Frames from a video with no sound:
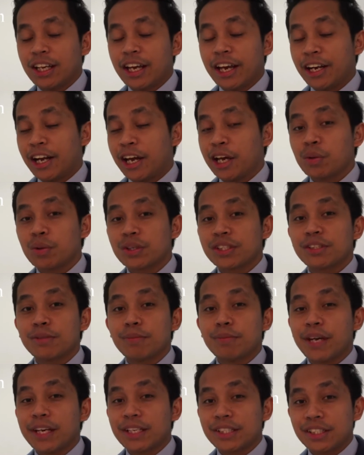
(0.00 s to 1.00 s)
and I was
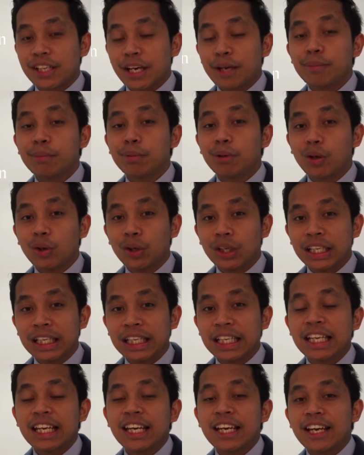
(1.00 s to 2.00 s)
the best
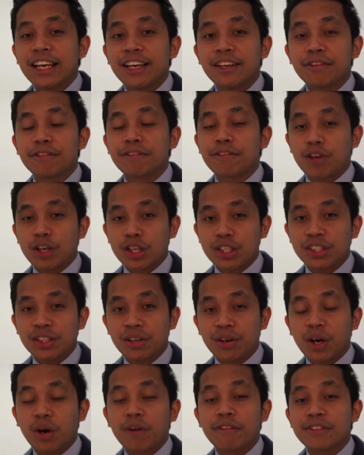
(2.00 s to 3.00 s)
employee in the first
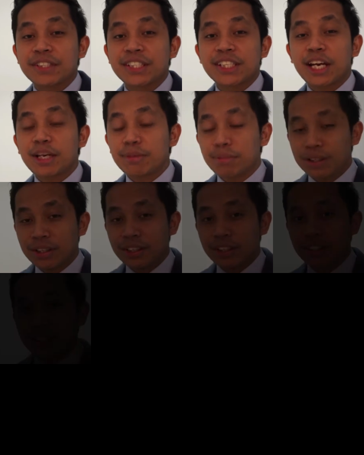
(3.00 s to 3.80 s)
year of assignment.